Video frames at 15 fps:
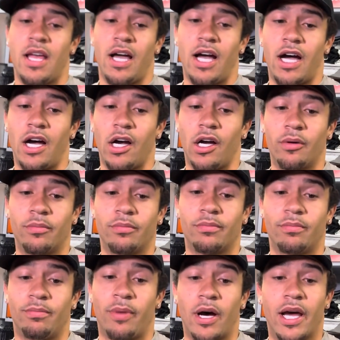
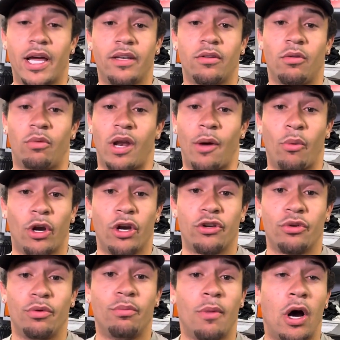But what I want to
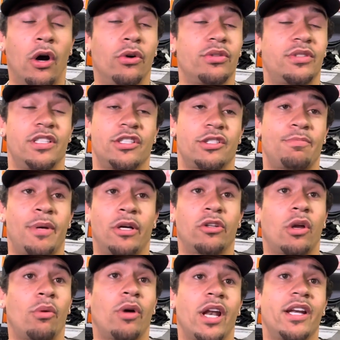do most is just build
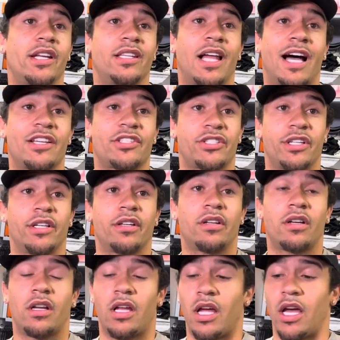on what I did last year.
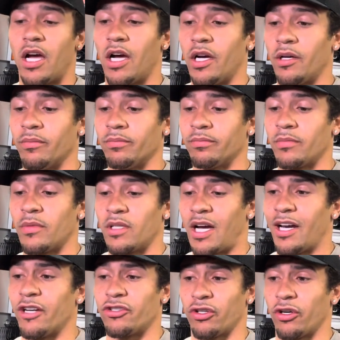Kind
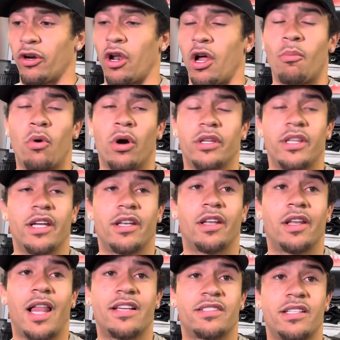of turn it on more at the end of
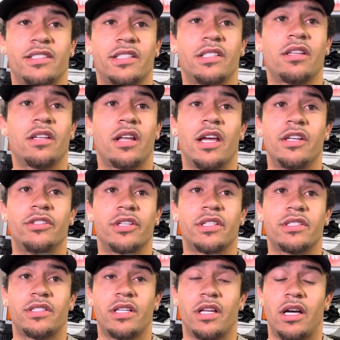last season and
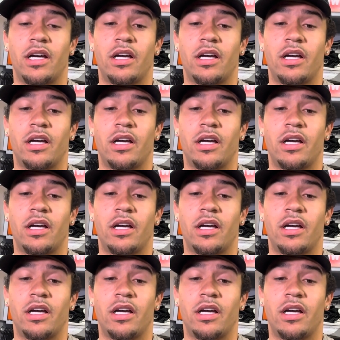just